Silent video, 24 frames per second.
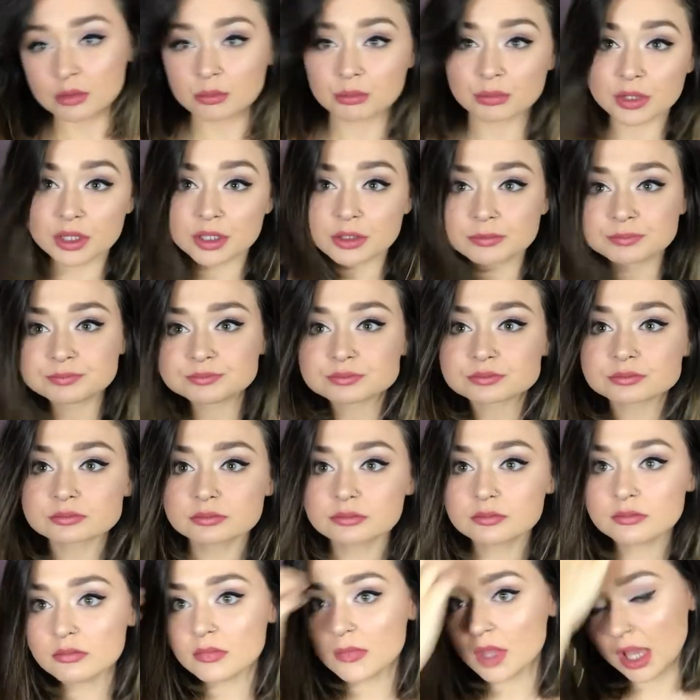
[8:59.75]
But
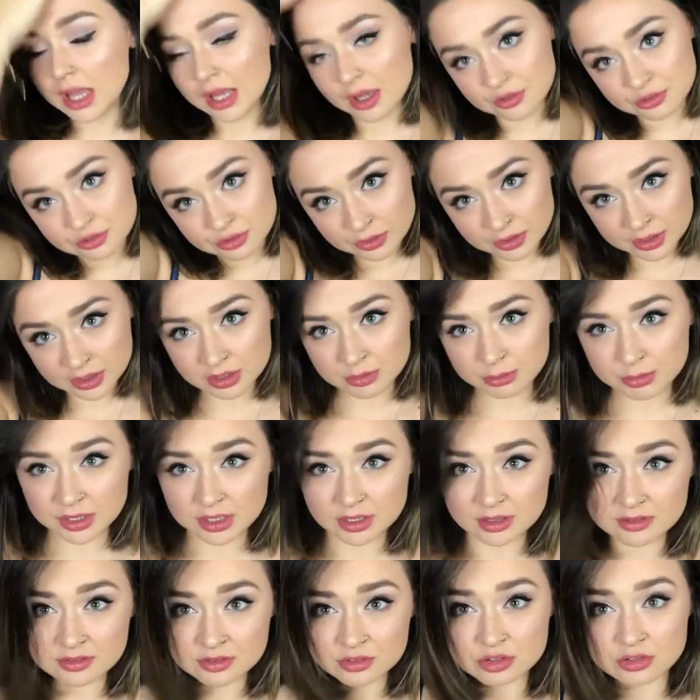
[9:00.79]
I also like it
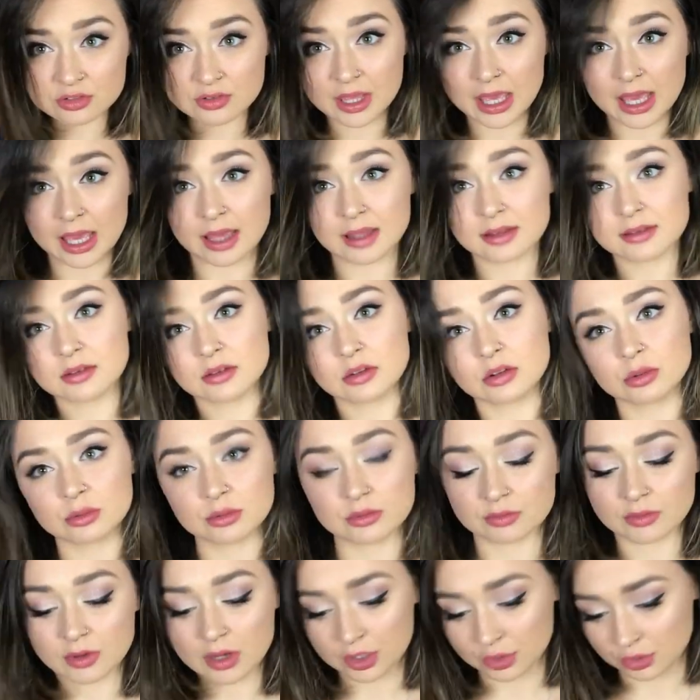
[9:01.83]
because it just adds a little bit
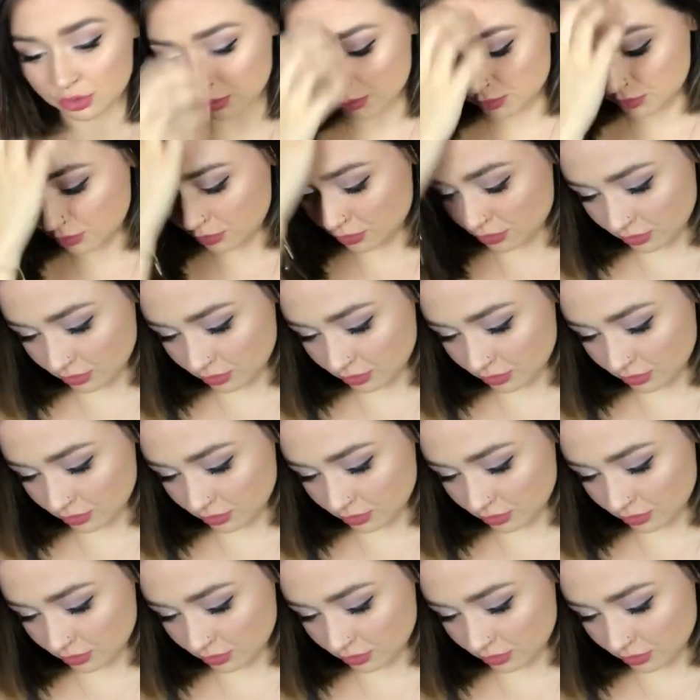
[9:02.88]
of volume, so